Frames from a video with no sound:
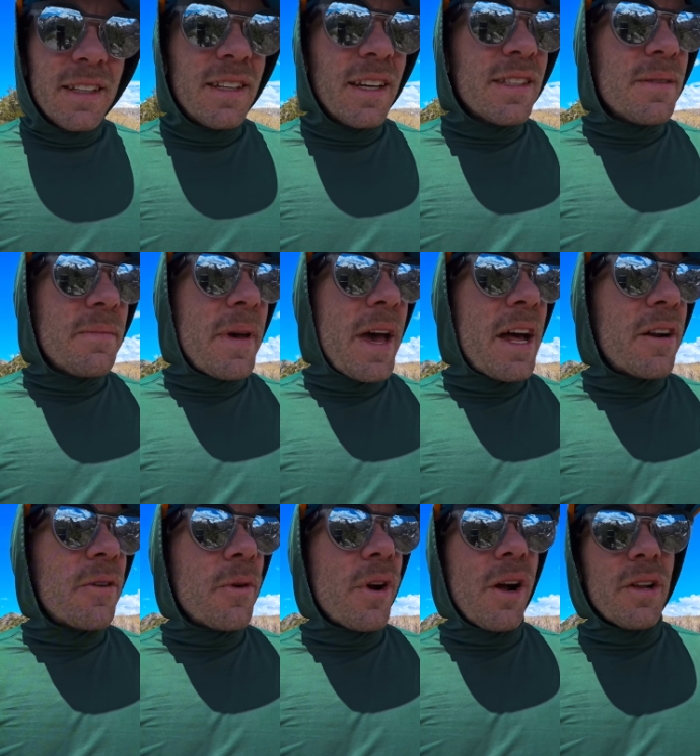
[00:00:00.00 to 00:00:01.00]
doesn't
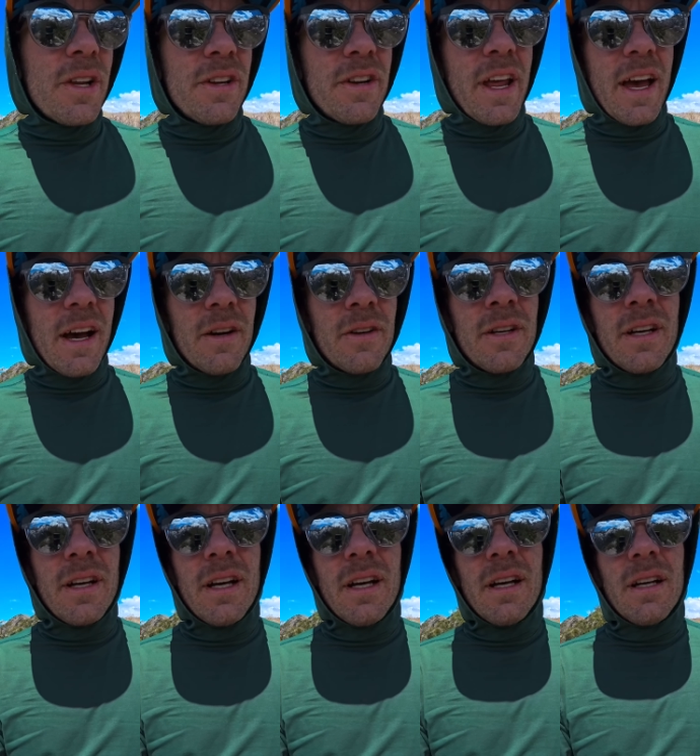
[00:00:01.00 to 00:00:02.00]
matter. We're out here now.
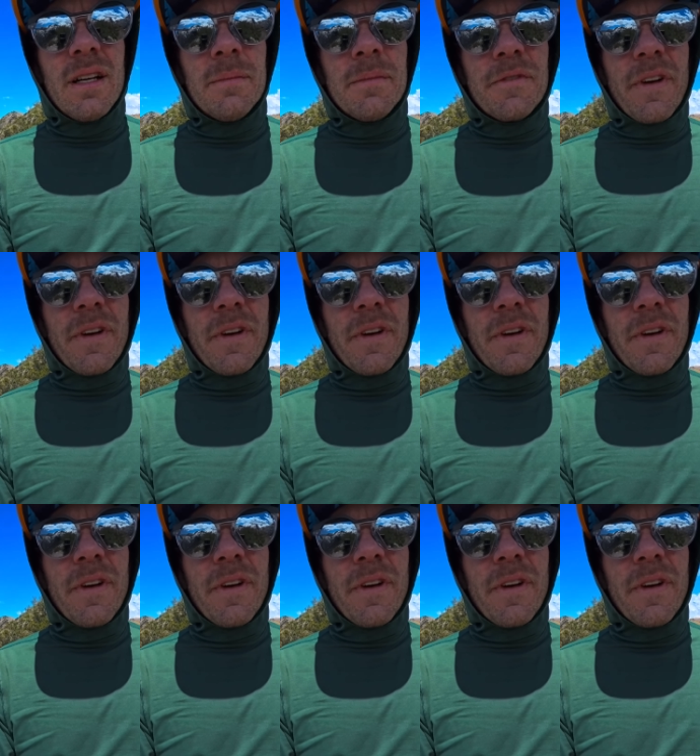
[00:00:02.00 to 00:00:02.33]
Um,